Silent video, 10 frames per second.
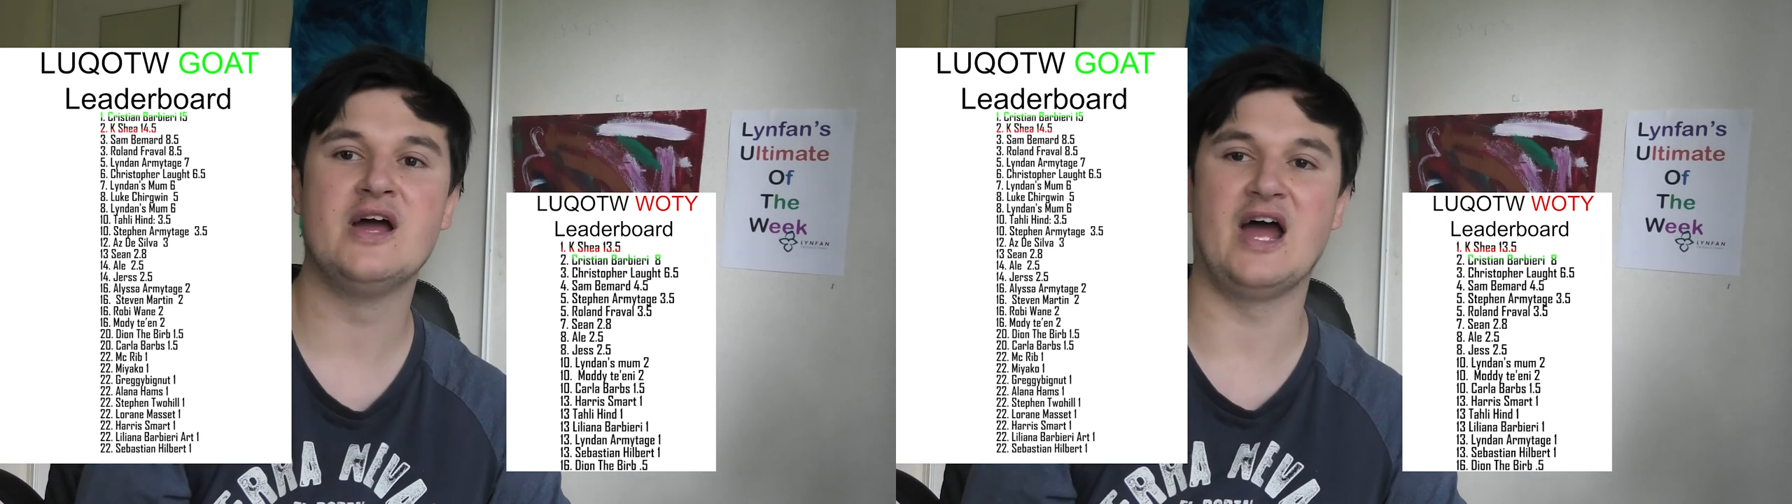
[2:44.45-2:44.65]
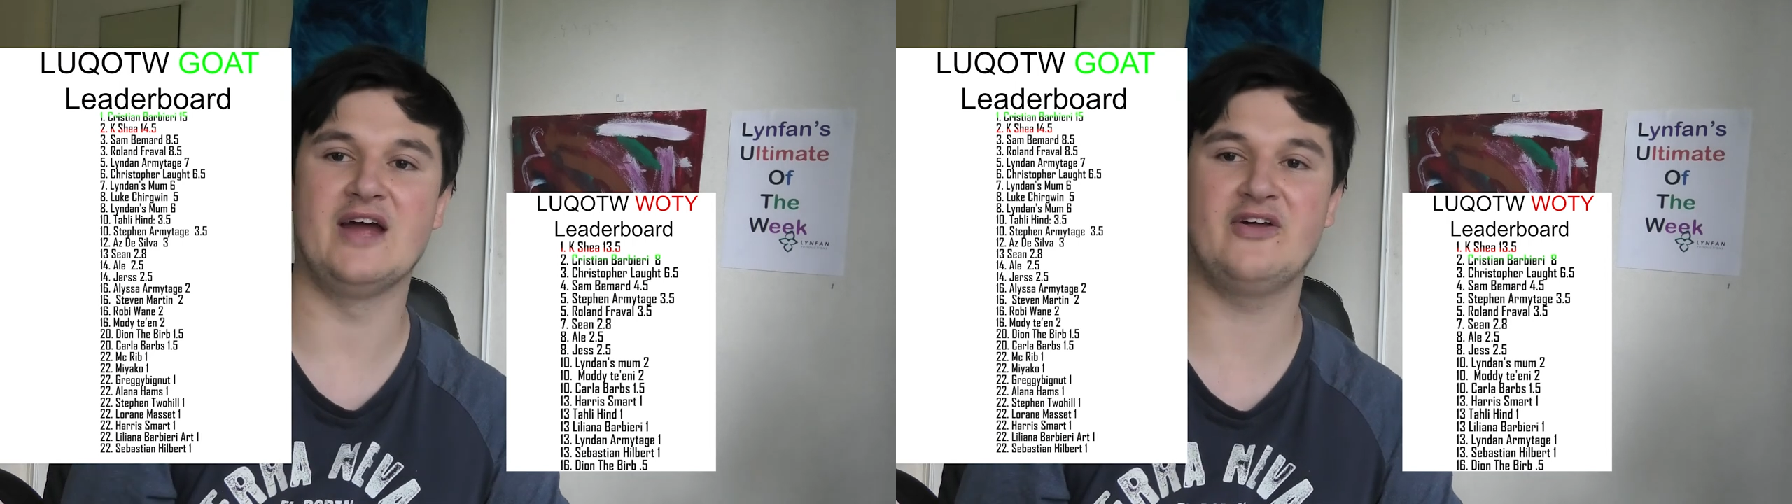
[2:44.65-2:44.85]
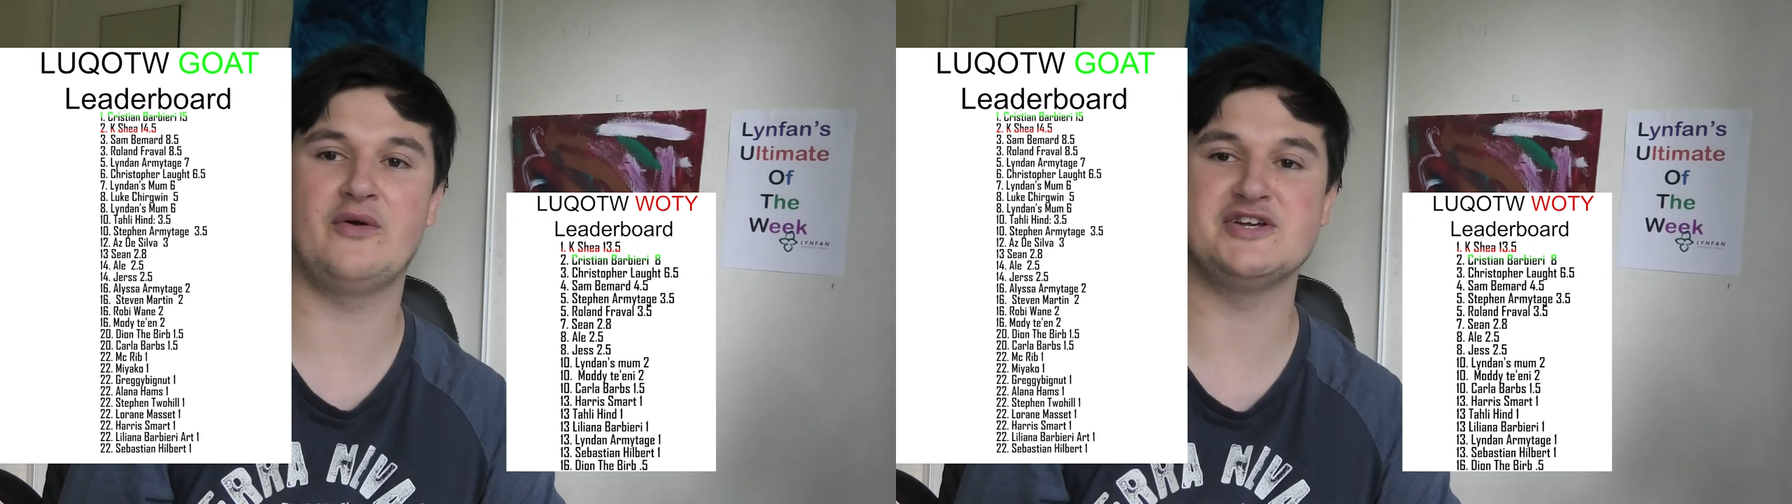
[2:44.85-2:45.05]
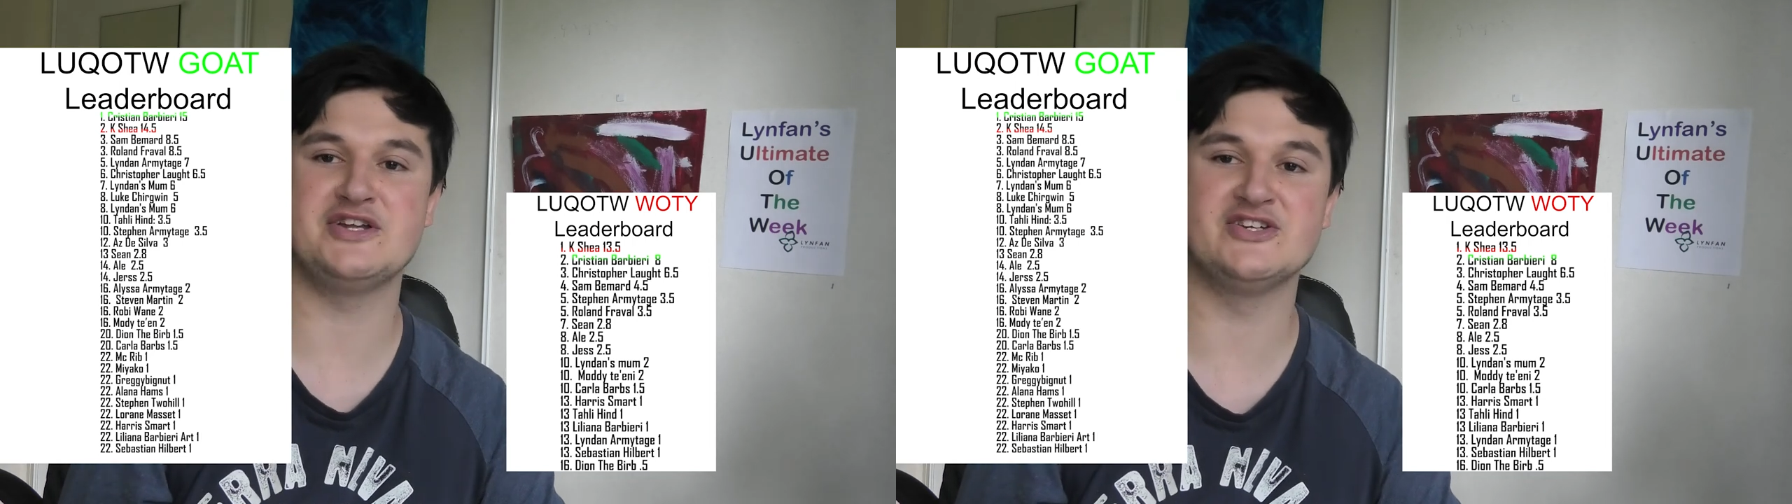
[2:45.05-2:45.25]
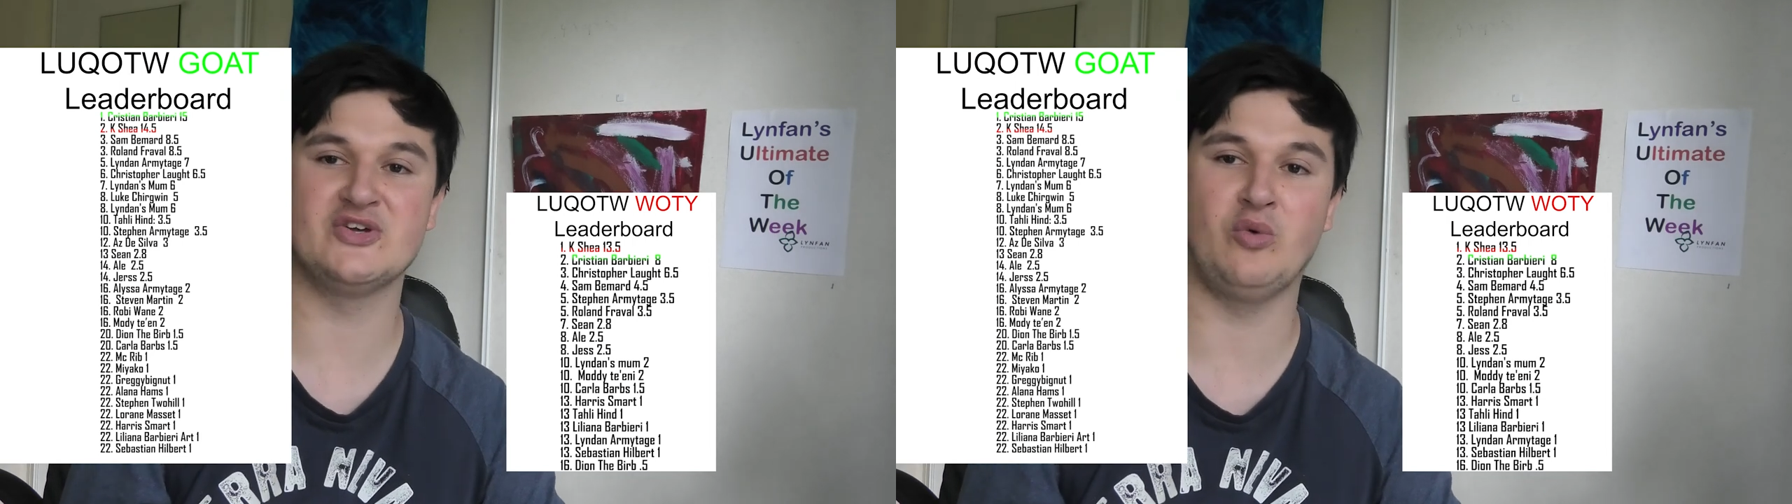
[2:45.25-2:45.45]
and the question
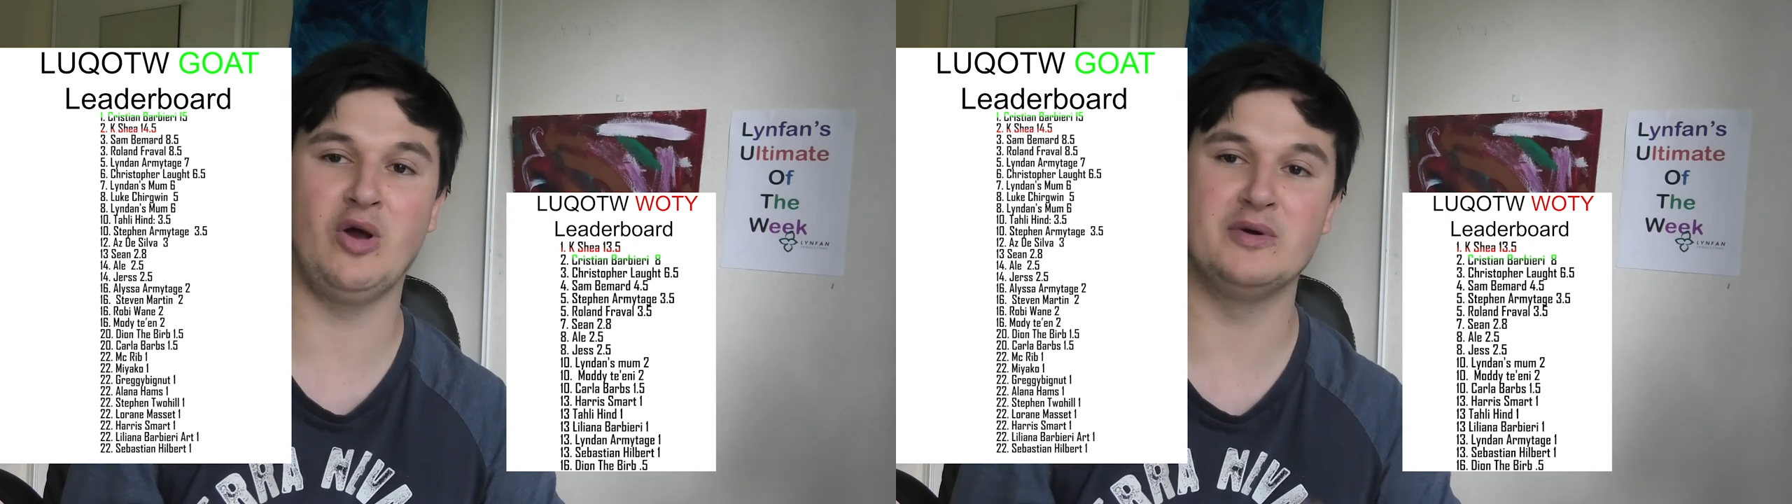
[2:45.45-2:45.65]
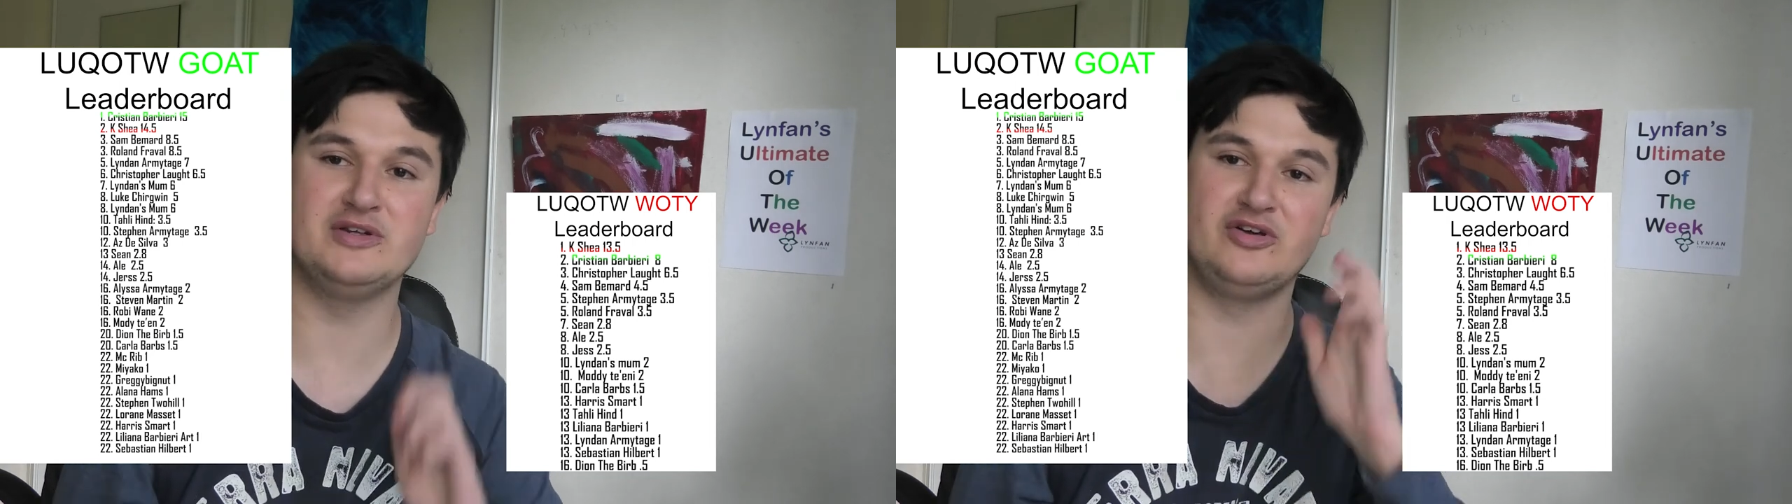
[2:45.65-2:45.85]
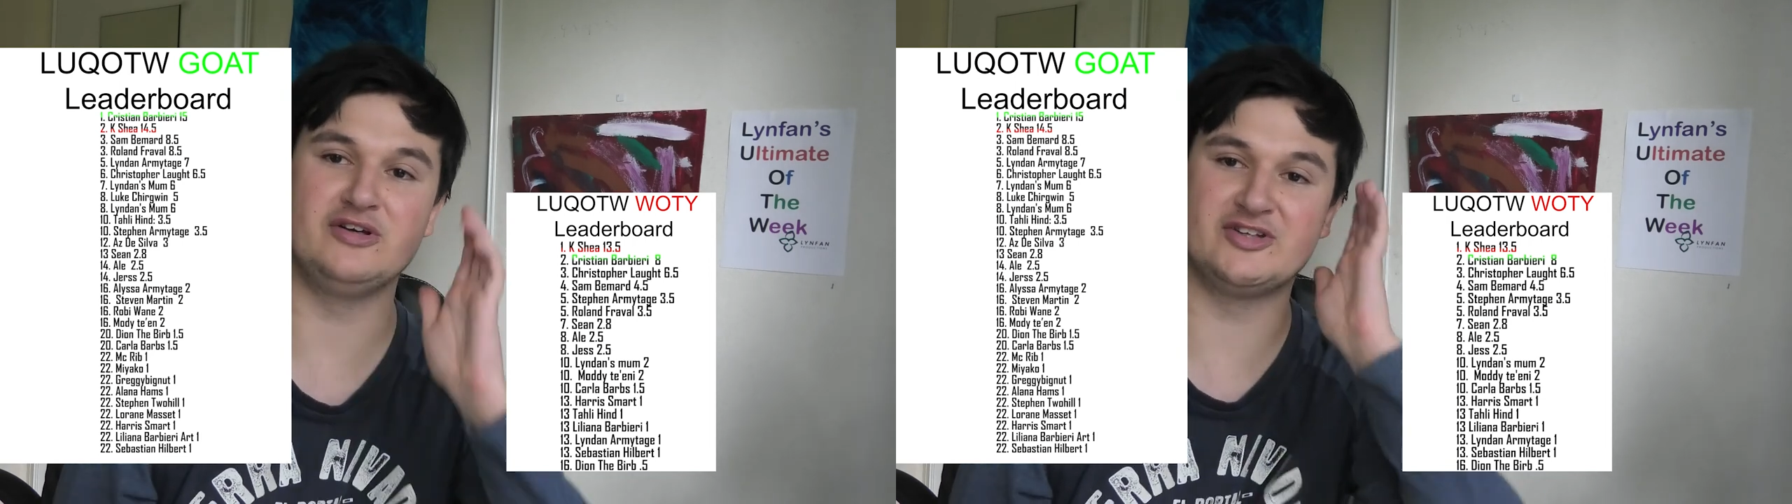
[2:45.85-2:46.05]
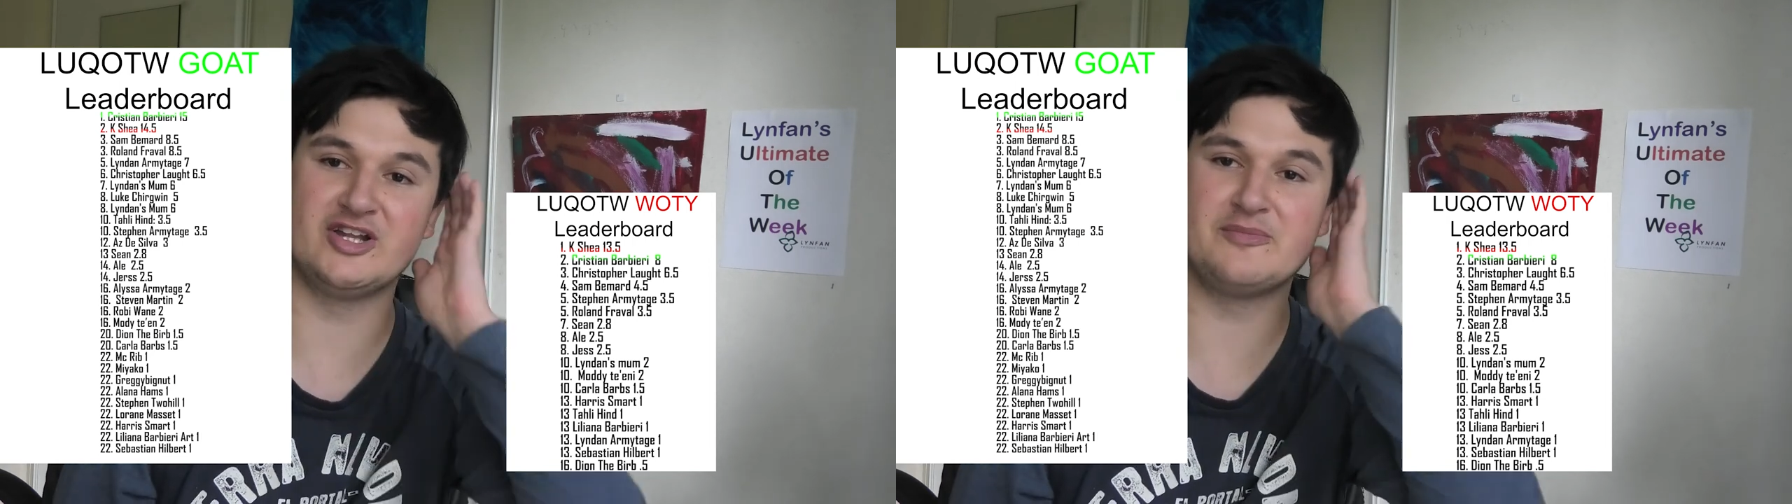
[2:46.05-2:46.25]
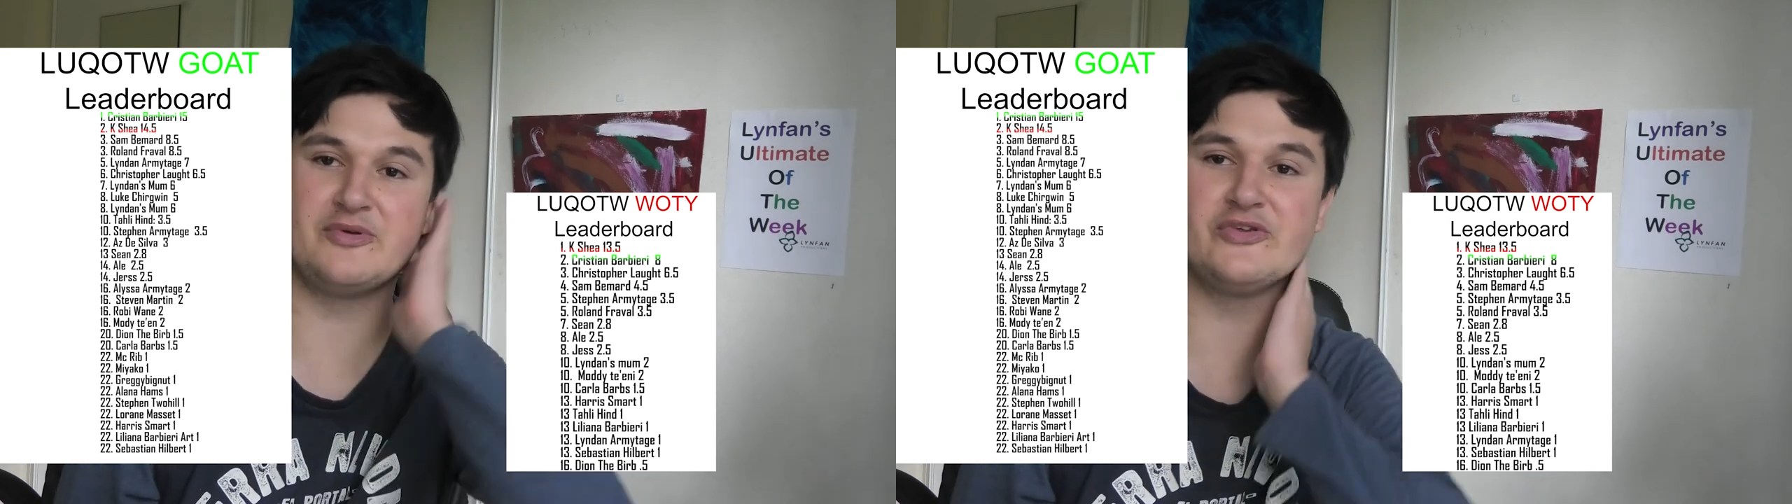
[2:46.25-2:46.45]
is a word with two
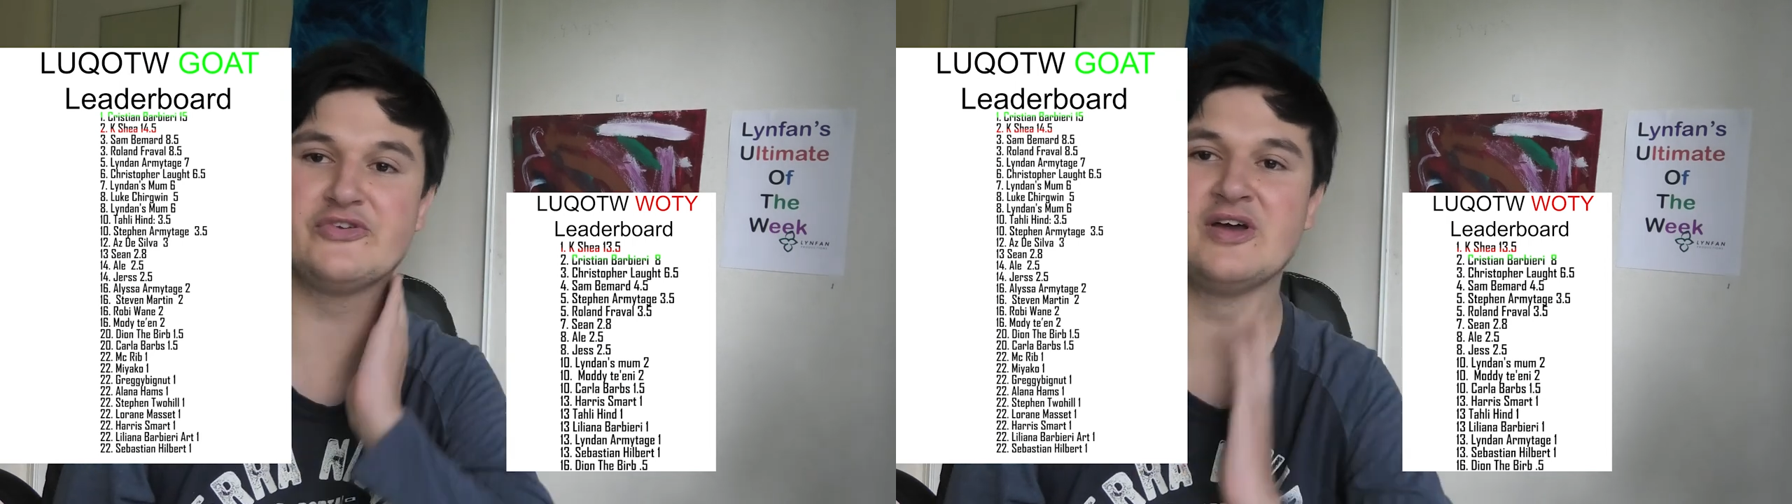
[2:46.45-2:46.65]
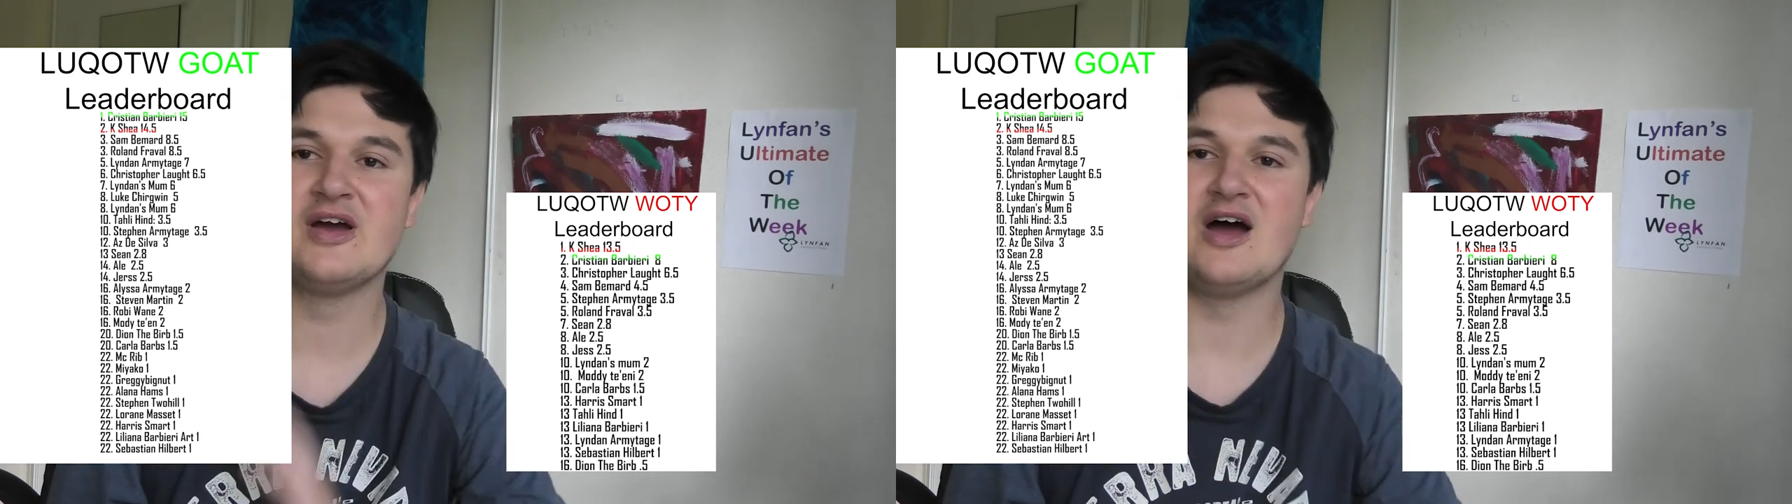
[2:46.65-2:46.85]
syllables.